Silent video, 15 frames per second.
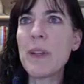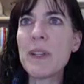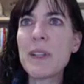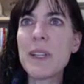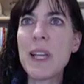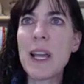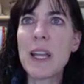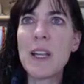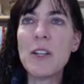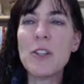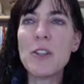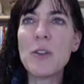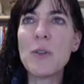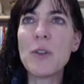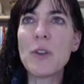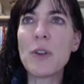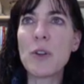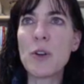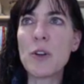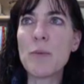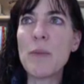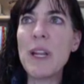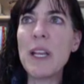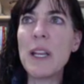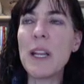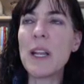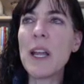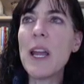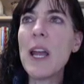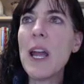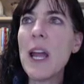the second to the third meeting?